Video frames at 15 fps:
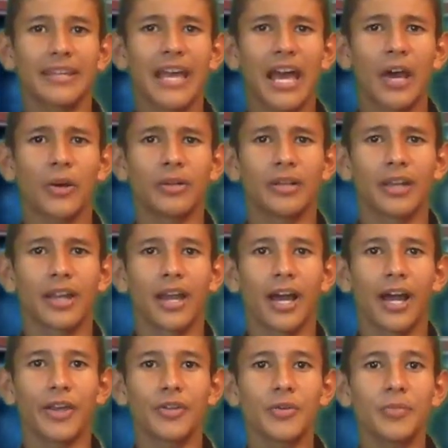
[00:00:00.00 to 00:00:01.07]
Now,
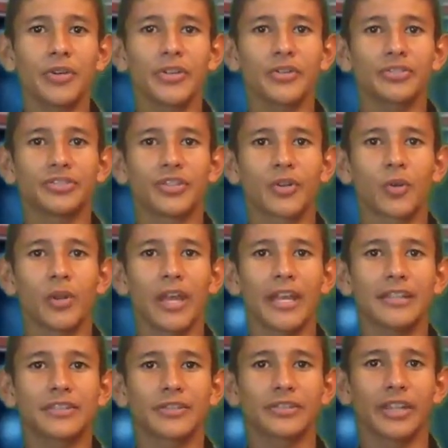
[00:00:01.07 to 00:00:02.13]
a new video
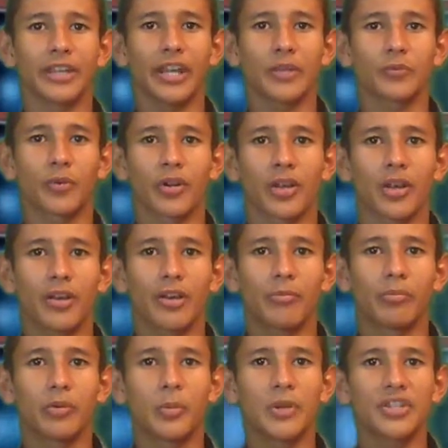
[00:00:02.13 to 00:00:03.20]
circulates on the network,
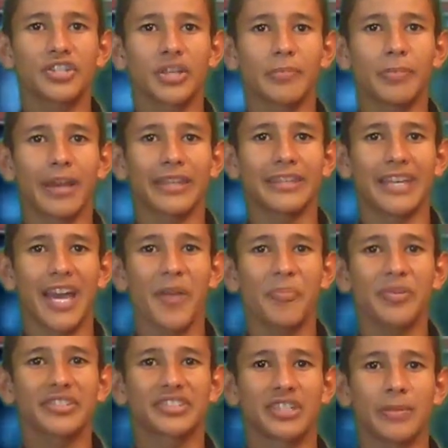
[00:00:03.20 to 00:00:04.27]
released by the
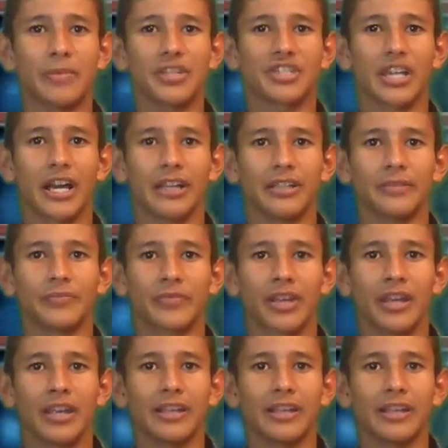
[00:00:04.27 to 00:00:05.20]
Apex TV channel,